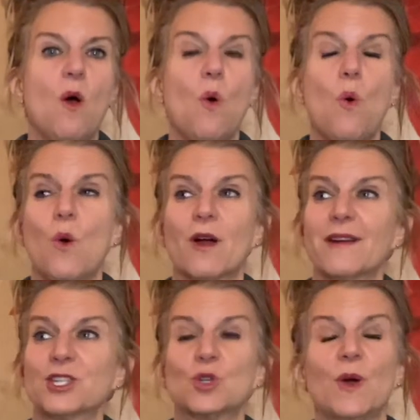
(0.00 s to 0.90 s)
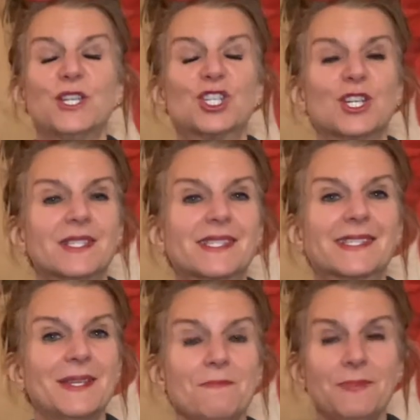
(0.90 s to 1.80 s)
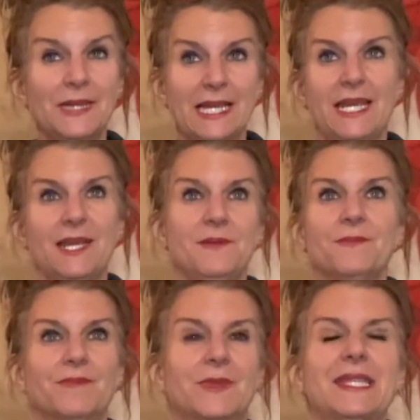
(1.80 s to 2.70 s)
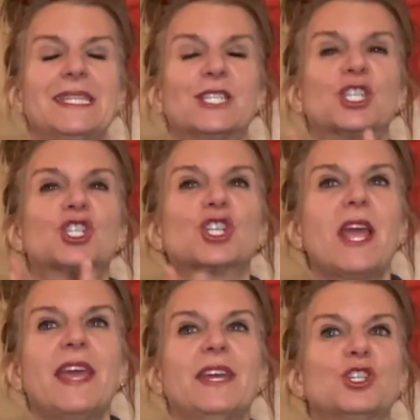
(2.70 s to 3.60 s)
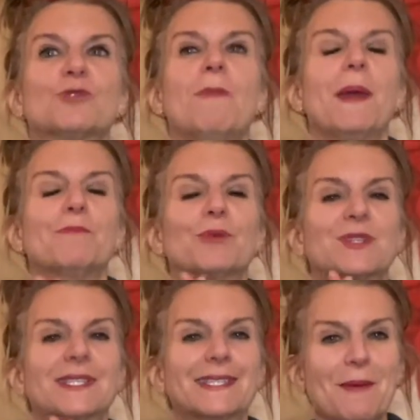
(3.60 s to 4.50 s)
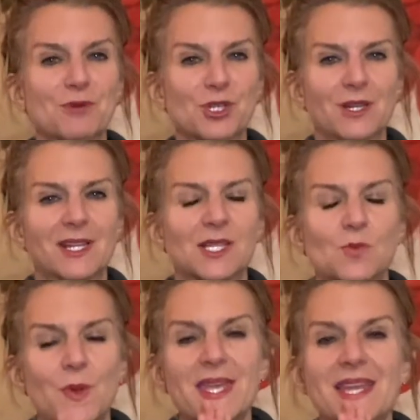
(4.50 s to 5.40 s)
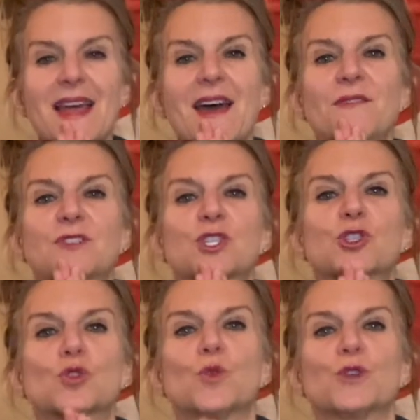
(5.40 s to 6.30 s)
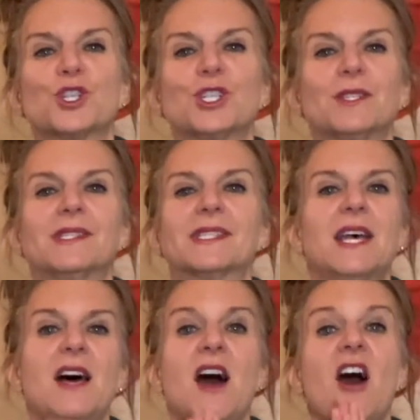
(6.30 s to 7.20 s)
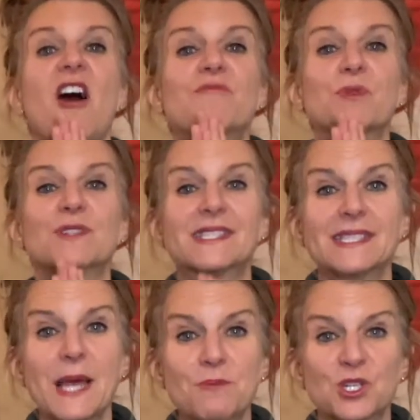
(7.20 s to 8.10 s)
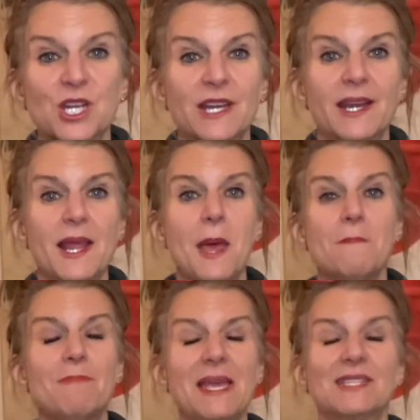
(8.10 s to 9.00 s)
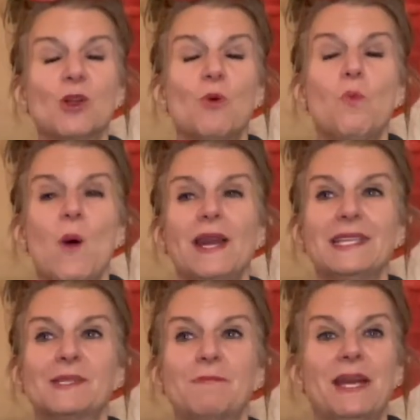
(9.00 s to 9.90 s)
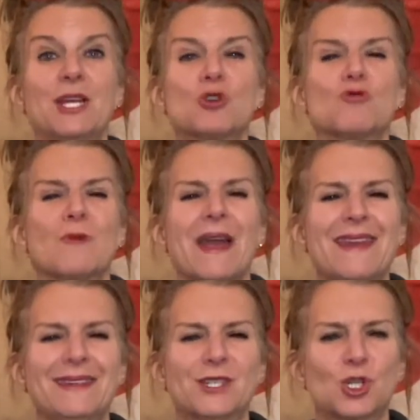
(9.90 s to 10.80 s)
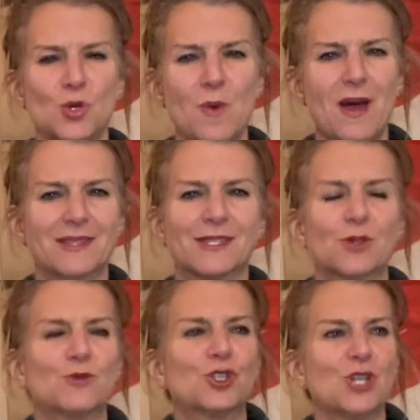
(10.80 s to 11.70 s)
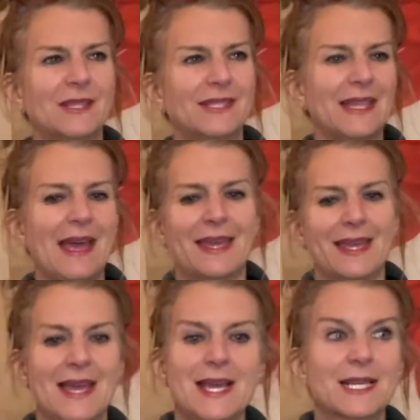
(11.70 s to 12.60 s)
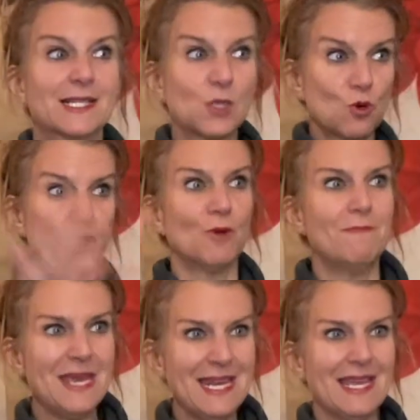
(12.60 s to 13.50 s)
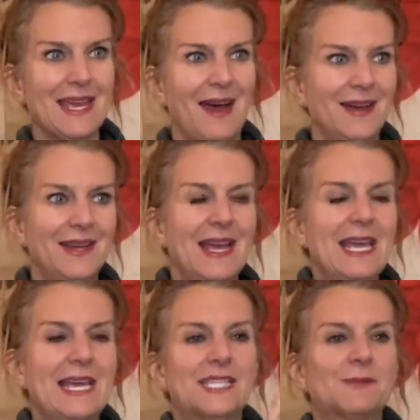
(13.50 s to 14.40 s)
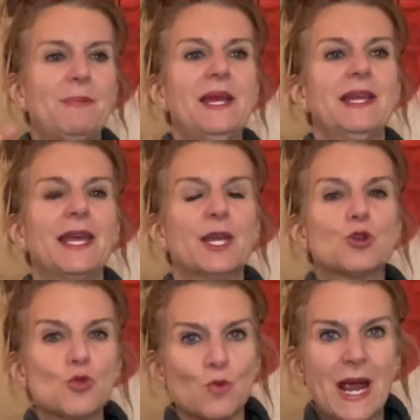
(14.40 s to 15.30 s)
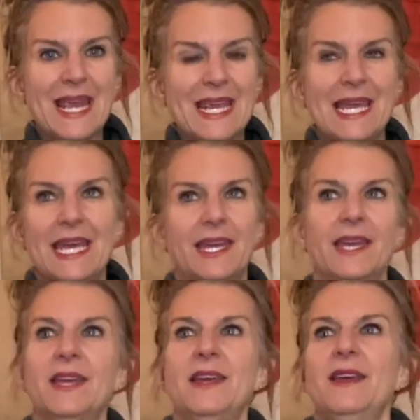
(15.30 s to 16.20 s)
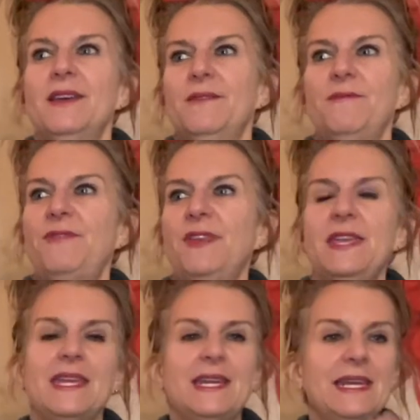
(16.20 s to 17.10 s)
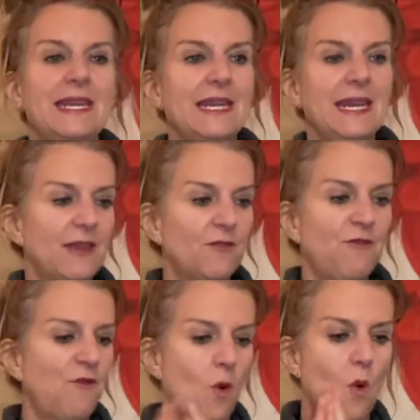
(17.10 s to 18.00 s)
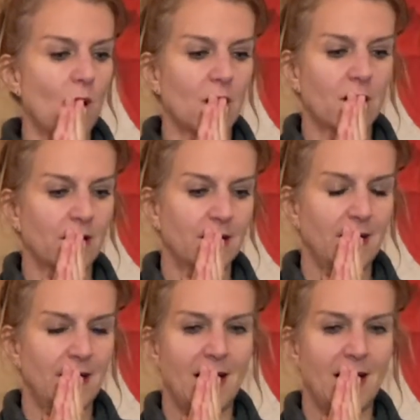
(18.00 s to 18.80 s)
Or do I just simply need to change my perception? Because we can have distortions of perception based on what has been ingrained to us. So just like social media, it's been ingraining the needing for,